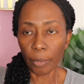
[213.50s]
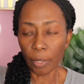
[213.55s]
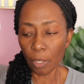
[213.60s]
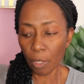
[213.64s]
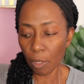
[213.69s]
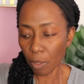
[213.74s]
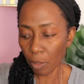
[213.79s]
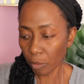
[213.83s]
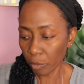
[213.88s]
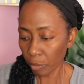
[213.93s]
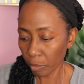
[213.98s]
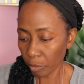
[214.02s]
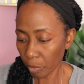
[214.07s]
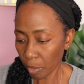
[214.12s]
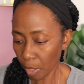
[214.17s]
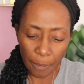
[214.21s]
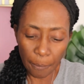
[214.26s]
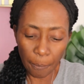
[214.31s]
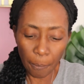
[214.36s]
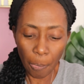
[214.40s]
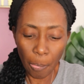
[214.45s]
ball,
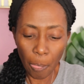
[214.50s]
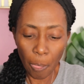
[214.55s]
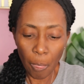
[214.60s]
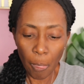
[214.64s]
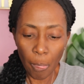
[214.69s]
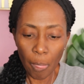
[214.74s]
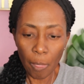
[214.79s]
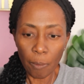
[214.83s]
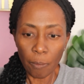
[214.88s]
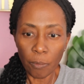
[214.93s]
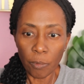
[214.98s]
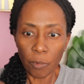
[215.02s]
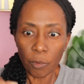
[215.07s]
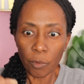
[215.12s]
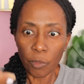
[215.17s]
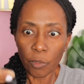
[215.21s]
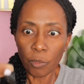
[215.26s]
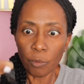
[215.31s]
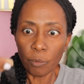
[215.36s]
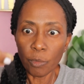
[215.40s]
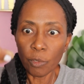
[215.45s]

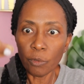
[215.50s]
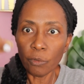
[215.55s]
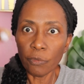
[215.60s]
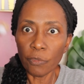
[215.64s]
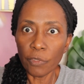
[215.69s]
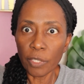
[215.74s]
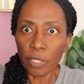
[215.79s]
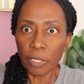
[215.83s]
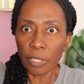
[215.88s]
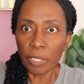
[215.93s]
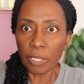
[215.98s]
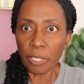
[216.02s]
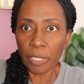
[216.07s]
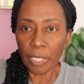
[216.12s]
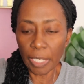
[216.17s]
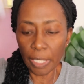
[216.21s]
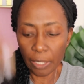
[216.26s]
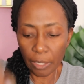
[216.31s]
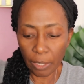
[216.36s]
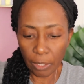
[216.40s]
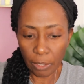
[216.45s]
remove this
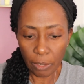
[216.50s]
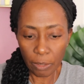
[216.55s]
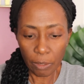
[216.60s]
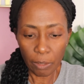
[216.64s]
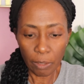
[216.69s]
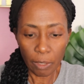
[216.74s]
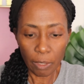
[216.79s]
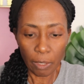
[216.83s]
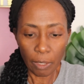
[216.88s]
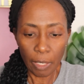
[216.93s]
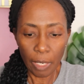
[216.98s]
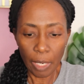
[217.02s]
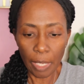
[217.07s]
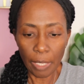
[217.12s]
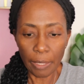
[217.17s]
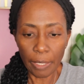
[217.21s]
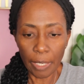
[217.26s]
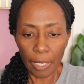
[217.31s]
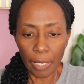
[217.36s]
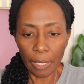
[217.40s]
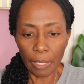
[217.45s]
sticker,
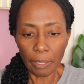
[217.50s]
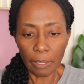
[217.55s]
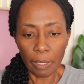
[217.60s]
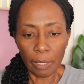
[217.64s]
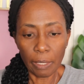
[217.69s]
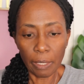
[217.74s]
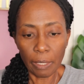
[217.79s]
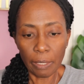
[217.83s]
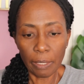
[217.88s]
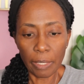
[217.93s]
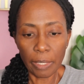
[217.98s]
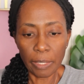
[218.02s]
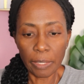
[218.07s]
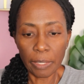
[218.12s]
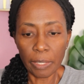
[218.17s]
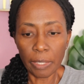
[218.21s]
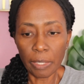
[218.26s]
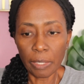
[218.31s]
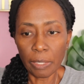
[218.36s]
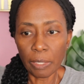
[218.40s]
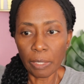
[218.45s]
and then this
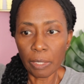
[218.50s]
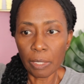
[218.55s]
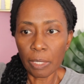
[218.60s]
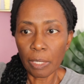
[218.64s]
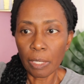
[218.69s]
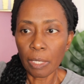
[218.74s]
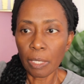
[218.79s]
is,